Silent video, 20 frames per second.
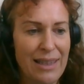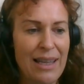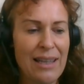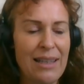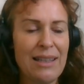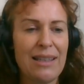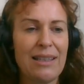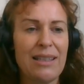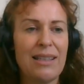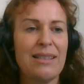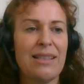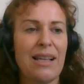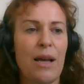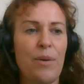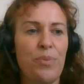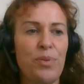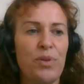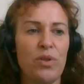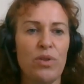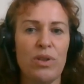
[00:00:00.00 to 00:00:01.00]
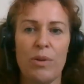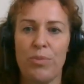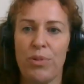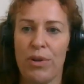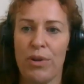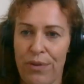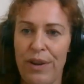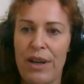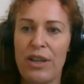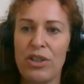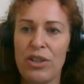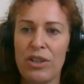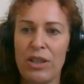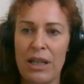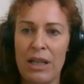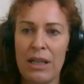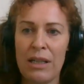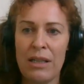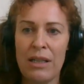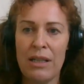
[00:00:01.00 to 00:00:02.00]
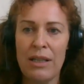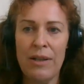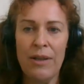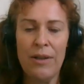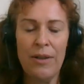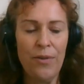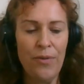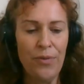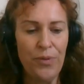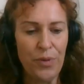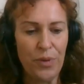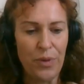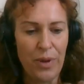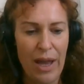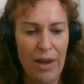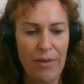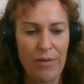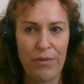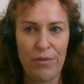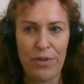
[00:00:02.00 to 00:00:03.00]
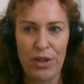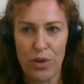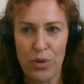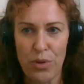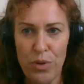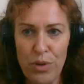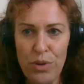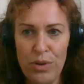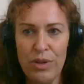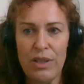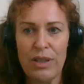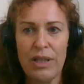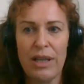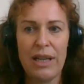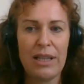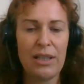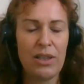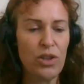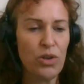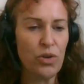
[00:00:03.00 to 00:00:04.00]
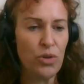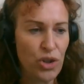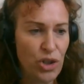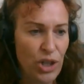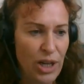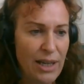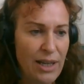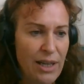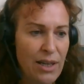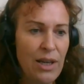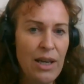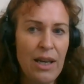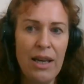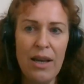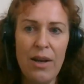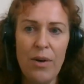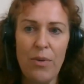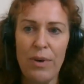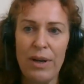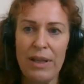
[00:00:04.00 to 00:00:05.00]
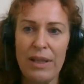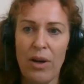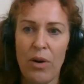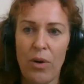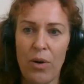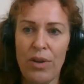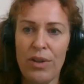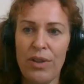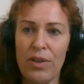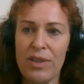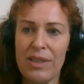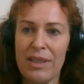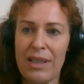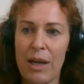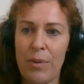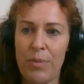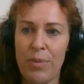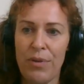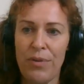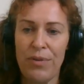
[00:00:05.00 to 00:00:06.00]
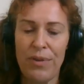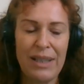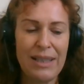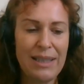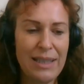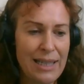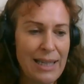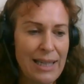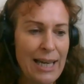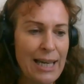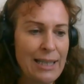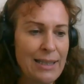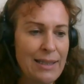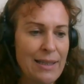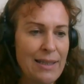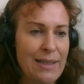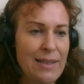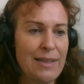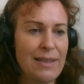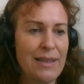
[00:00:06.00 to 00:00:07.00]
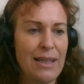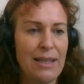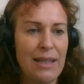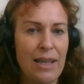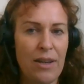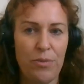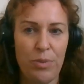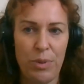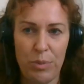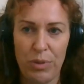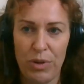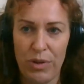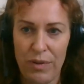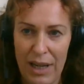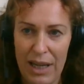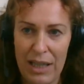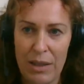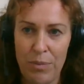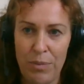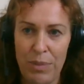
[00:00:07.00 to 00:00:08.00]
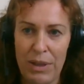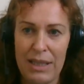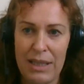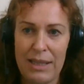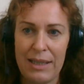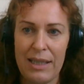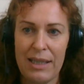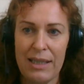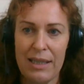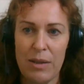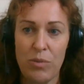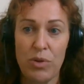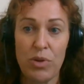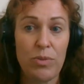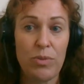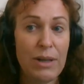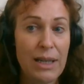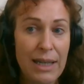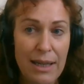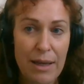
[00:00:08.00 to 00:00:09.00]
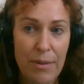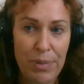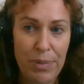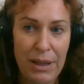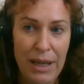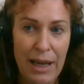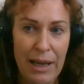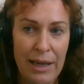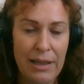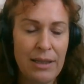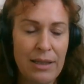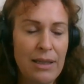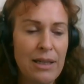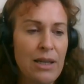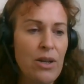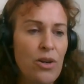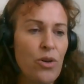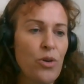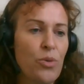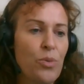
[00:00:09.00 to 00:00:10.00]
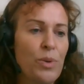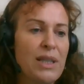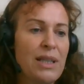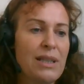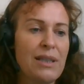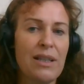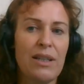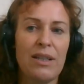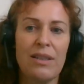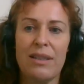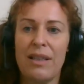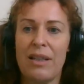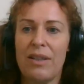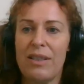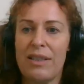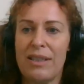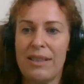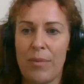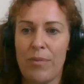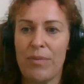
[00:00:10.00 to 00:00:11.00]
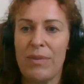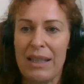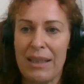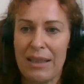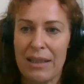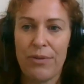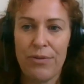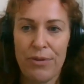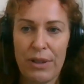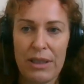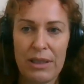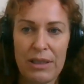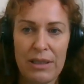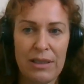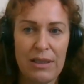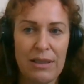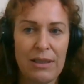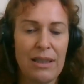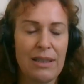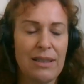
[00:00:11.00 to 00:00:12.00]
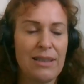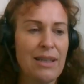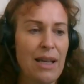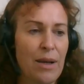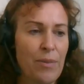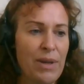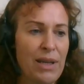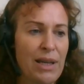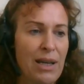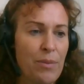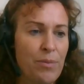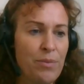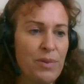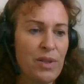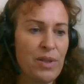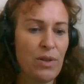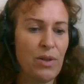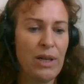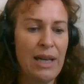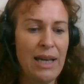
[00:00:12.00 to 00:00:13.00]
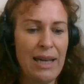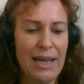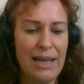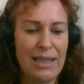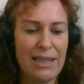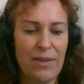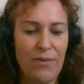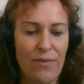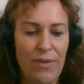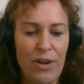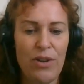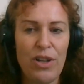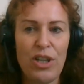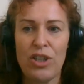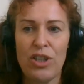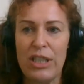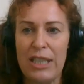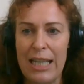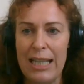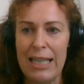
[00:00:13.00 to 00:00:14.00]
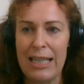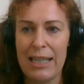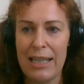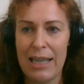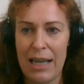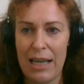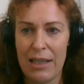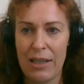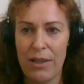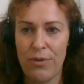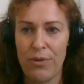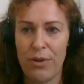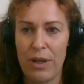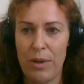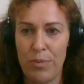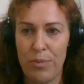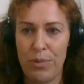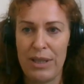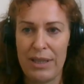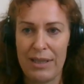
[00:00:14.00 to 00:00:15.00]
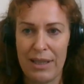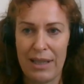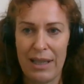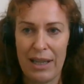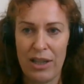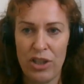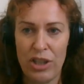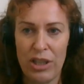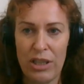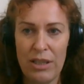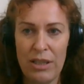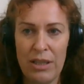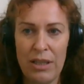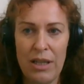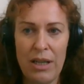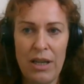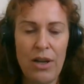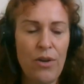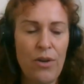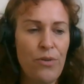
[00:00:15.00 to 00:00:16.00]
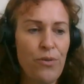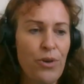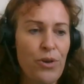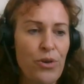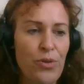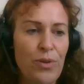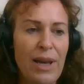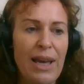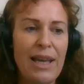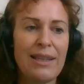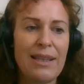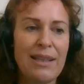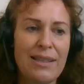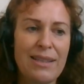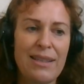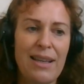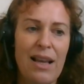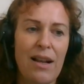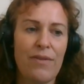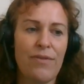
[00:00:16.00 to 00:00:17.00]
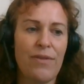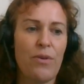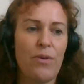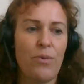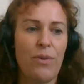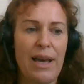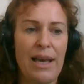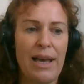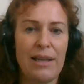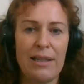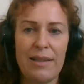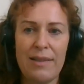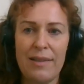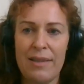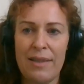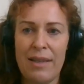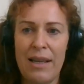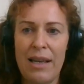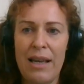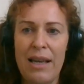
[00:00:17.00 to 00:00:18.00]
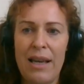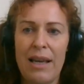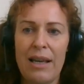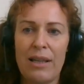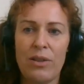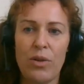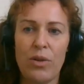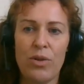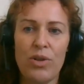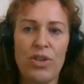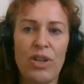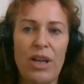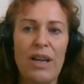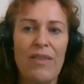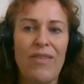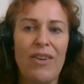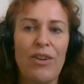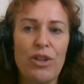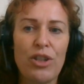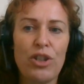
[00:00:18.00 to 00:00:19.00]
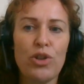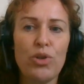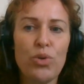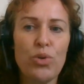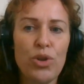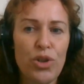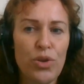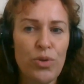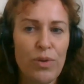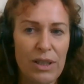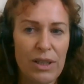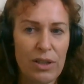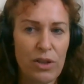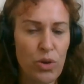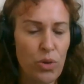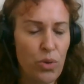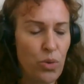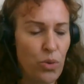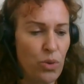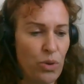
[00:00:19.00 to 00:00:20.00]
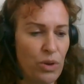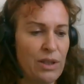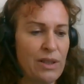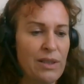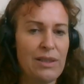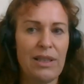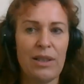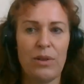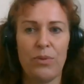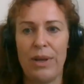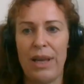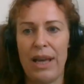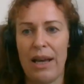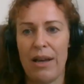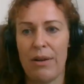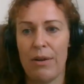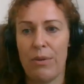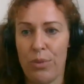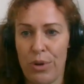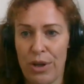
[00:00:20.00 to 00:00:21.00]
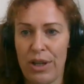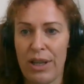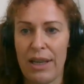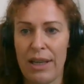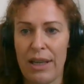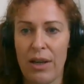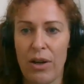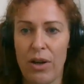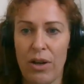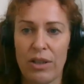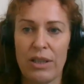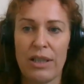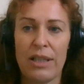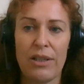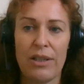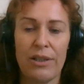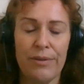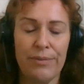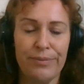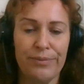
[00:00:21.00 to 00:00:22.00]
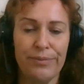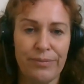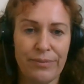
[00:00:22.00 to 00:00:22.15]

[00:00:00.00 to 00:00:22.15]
then it is up to the professional to have a view and to check whether all those type of indicators that have been provided by the systems really apply or whether there is something different that's coming up. So it's a very good indicator for a pre-selection, for creating self-awareness, and also a very neutral tool that we have working on here.